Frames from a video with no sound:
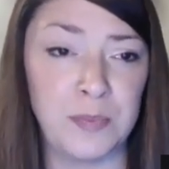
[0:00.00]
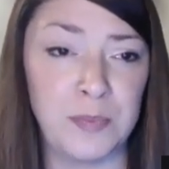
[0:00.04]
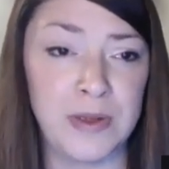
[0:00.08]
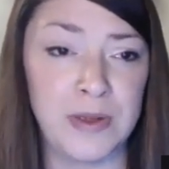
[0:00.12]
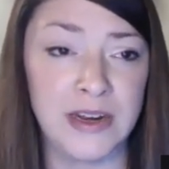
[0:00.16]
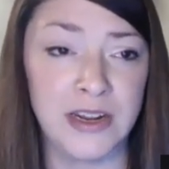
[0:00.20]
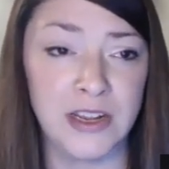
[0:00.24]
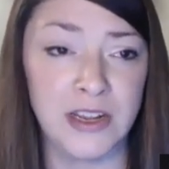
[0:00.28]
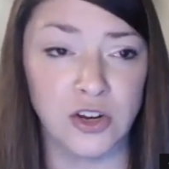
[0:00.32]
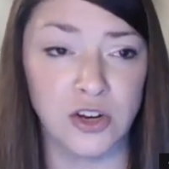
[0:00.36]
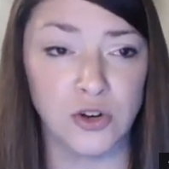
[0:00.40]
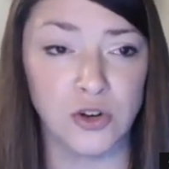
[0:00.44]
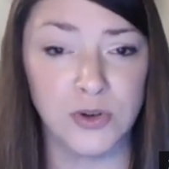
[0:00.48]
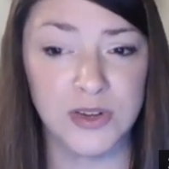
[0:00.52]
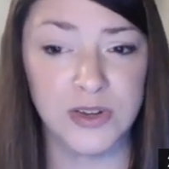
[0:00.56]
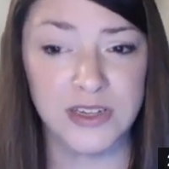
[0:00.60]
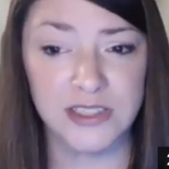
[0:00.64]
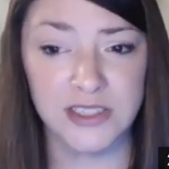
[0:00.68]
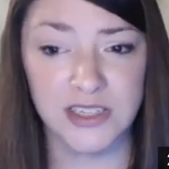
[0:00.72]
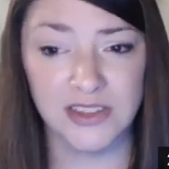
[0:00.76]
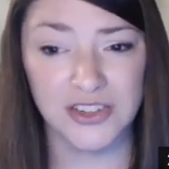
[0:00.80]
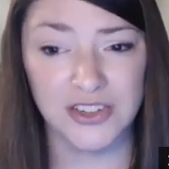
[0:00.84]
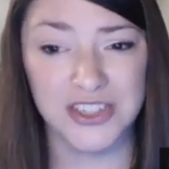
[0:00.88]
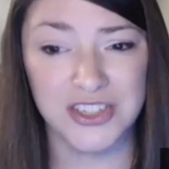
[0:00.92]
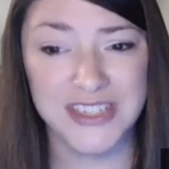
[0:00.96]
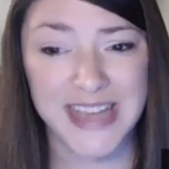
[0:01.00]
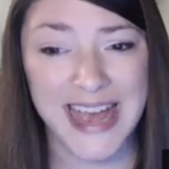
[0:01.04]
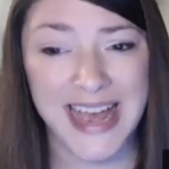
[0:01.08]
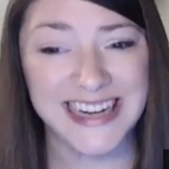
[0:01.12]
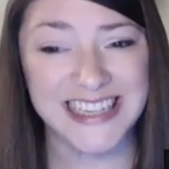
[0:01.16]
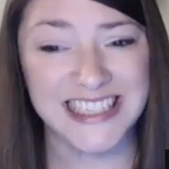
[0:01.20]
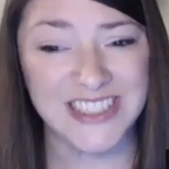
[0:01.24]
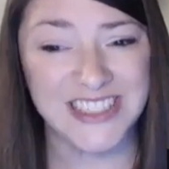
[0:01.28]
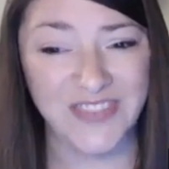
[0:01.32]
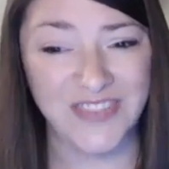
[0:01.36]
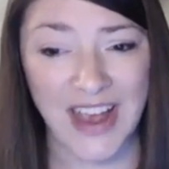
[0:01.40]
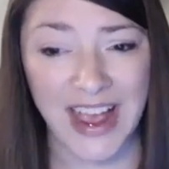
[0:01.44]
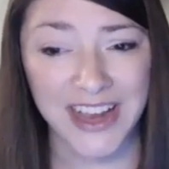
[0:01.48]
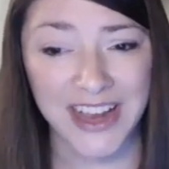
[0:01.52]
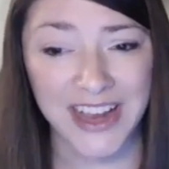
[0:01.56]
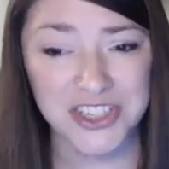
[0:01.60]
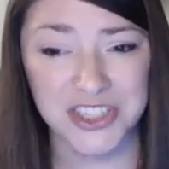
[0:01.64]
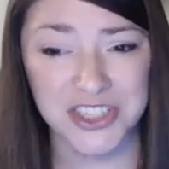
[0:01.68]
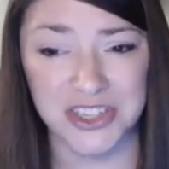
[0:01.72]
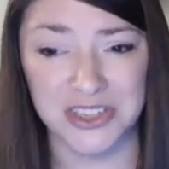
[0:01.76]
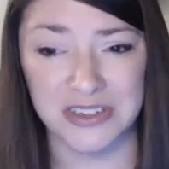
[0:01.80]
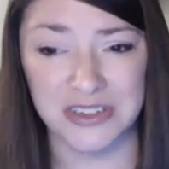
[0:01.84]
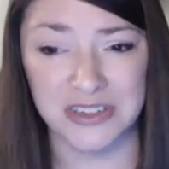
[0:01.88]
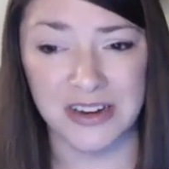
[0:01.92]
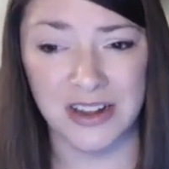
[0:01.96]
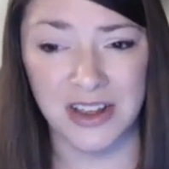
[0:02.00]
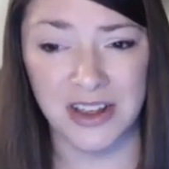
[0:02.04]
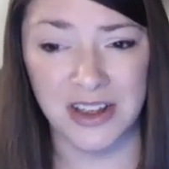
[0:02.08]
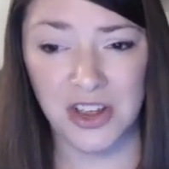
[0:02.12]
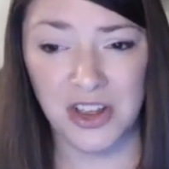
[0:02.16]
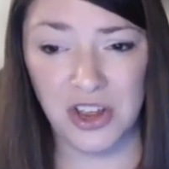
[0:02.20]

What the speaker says: but increasing their satisfaction